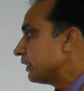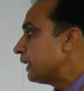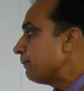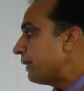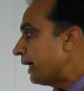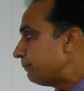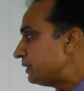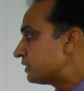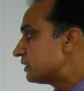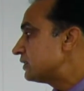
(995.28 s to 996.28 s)
The
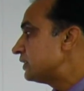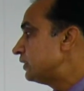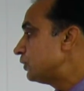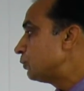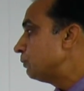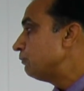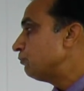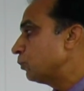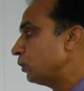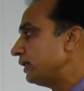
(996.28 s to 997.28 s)
map is considered to
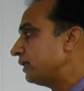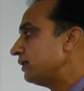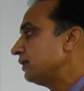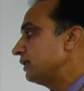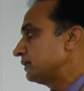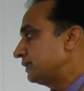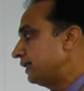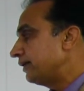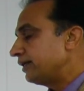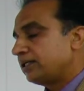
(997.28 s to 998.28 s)
be folded
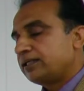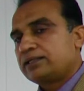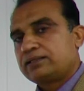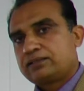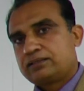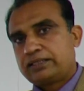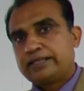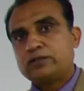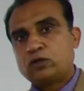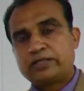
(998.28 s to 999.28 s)
cylindrical.
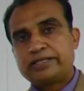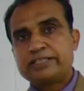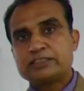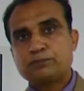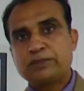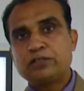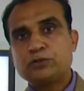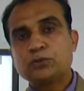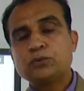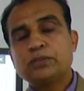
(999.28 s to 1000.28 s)
I already
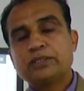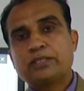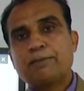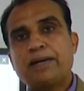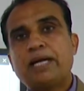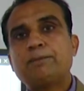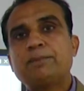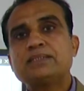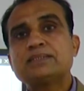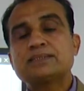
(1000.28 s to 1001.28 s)
explained you the
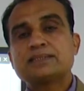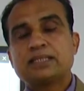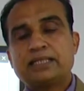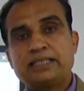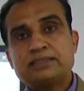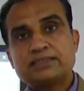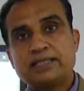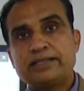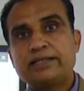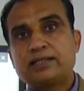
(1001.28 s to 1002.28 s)
map is in
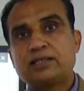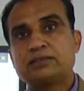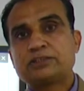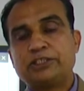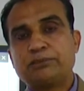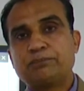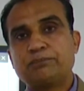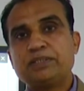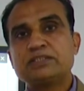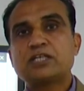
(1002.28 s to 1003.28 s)
cylindrical shape,
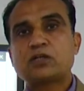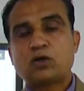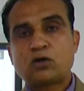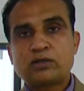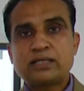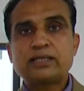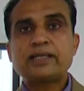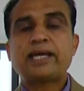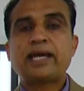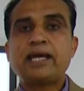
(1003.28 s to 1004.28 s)
means the
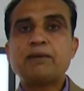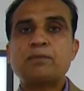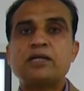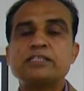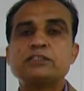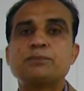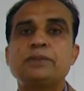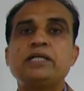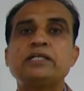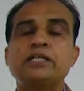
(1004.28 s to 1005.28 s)
corner can
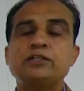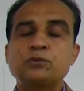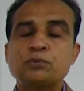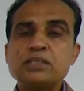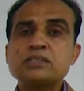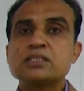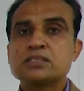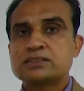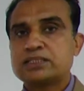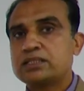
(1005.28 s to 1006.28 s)
participate into
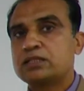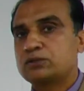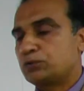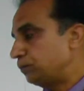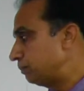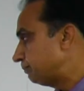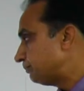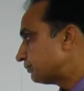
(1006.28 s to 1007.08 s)
a single group.